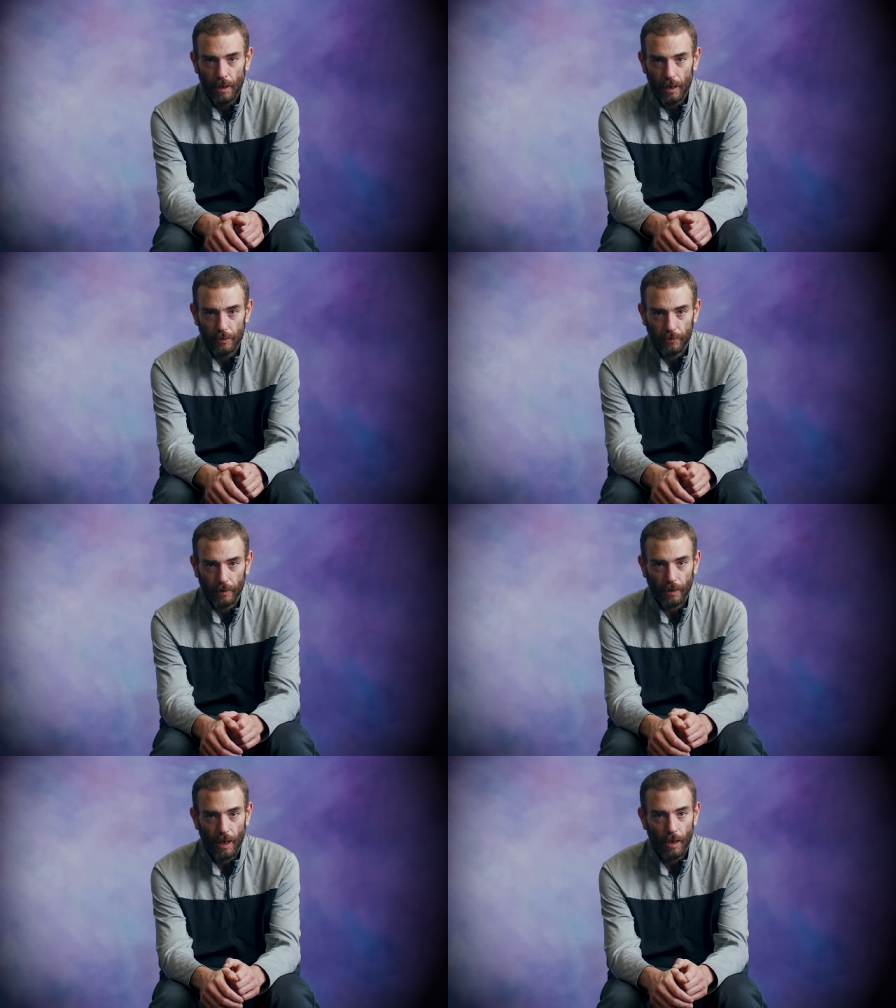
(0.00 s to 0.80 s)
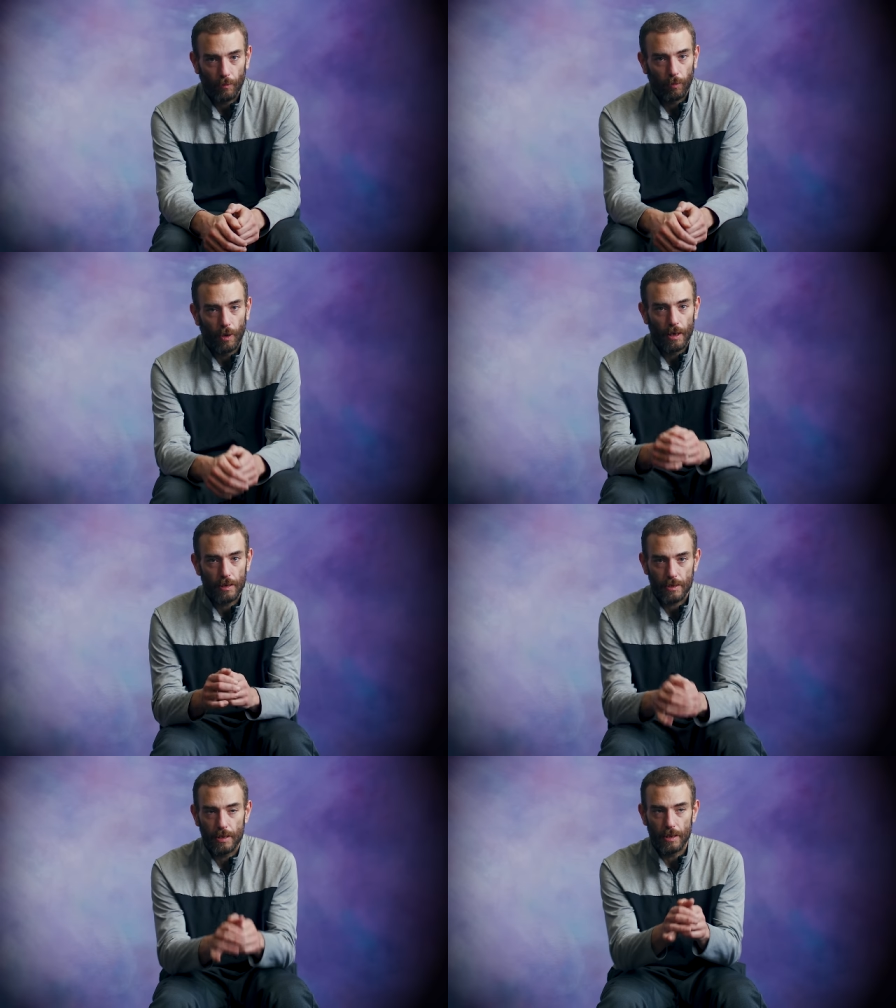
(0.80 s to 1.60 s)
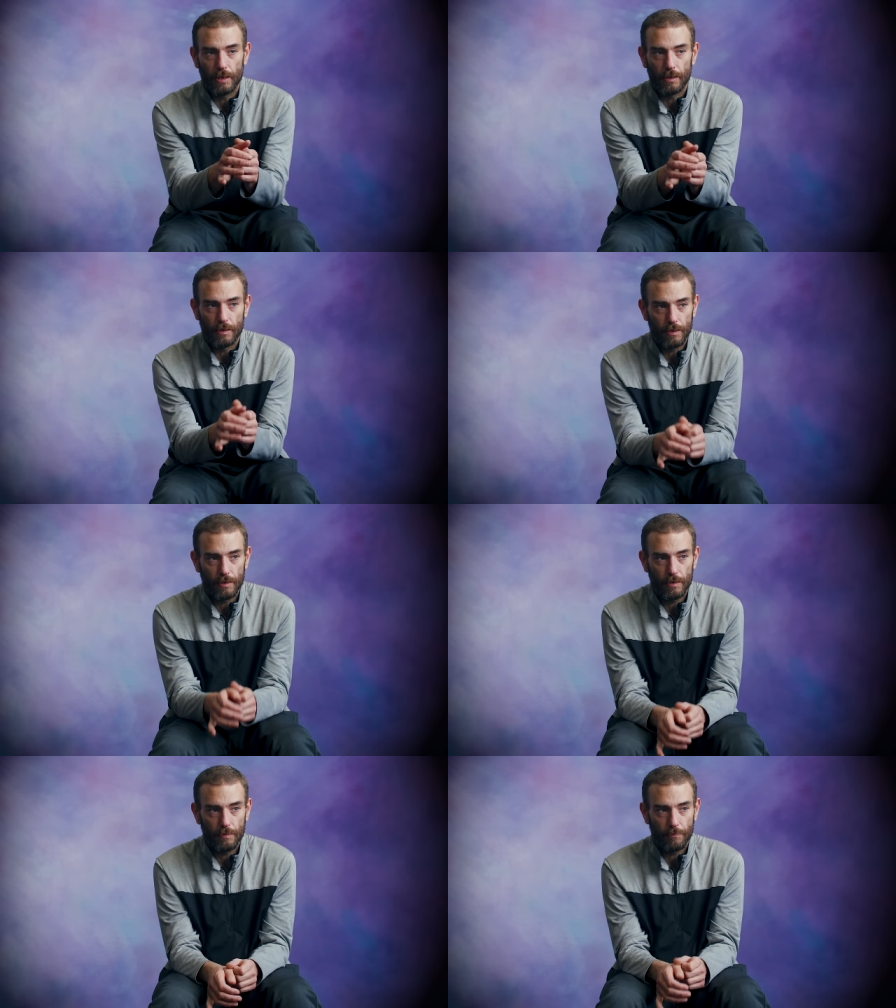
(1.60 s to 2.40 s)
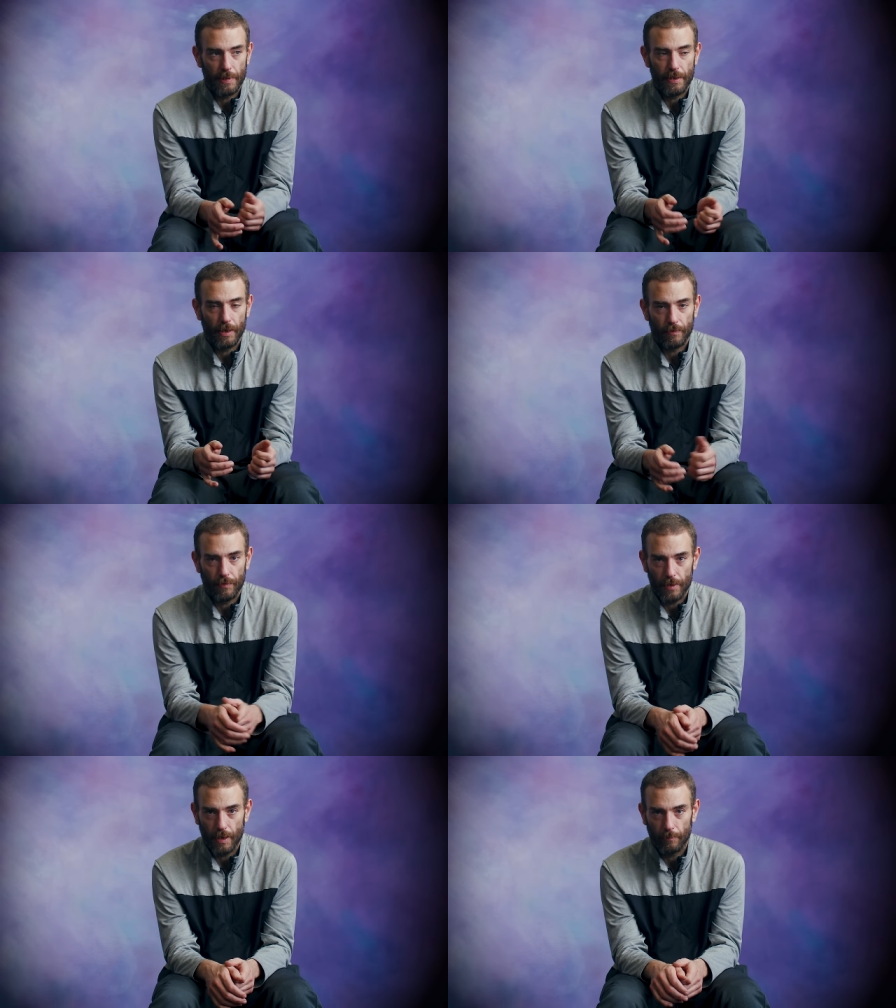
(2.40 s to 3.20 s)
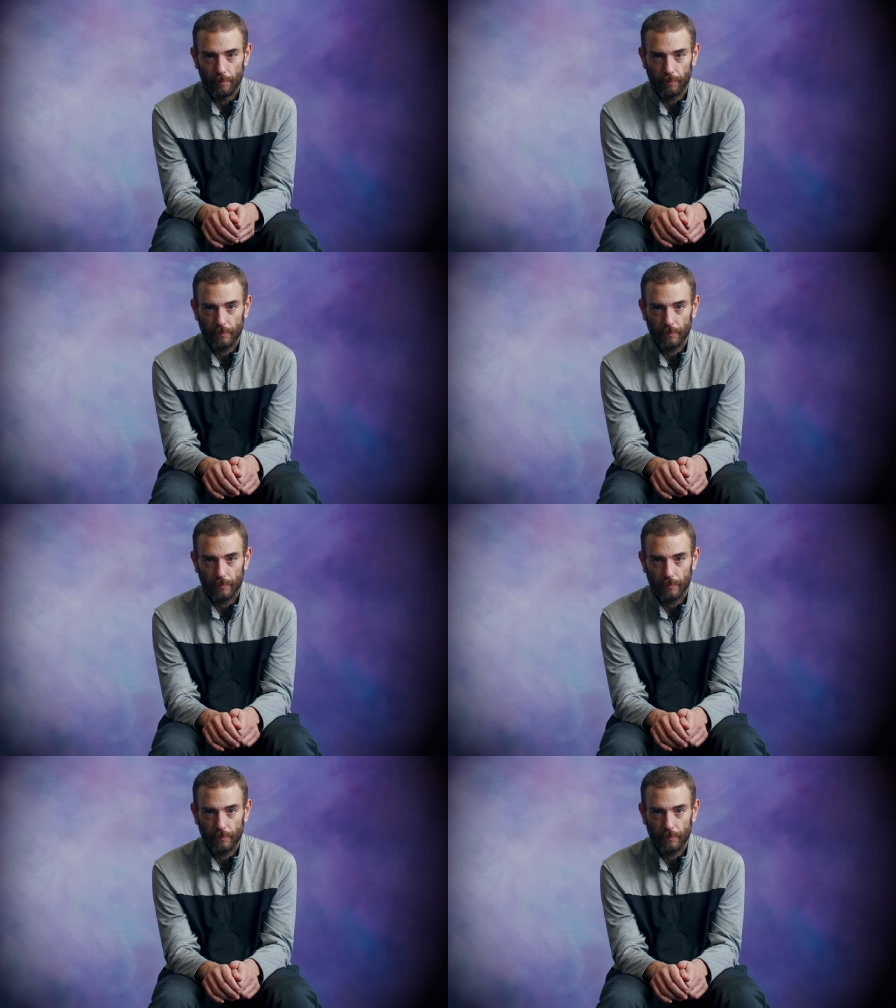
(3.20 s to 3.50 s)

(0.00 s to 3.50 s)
And it's like I want to be there for them.